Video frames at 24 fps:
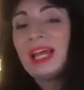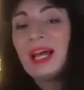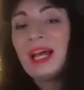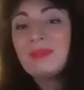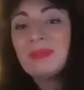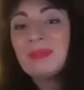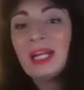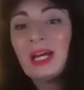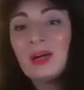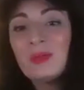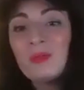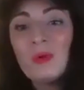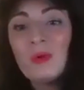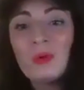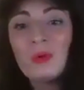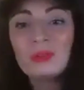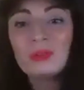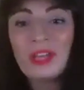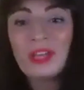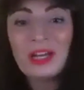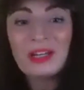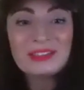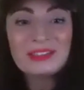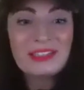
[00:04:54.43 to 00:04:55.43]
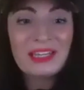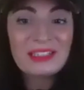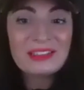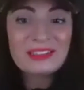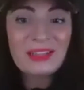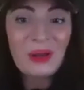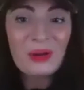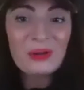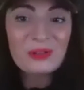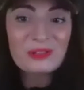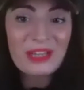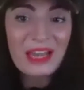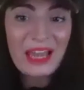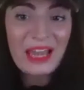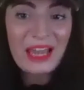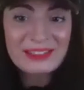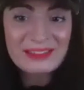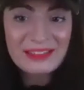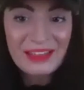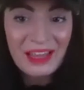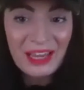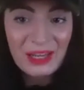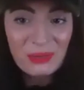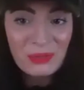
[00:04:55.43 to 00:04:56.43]
I mean, I walked out of Tesco's
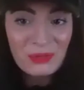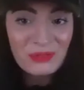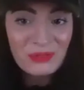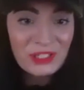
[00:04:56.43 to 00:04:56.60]
last night with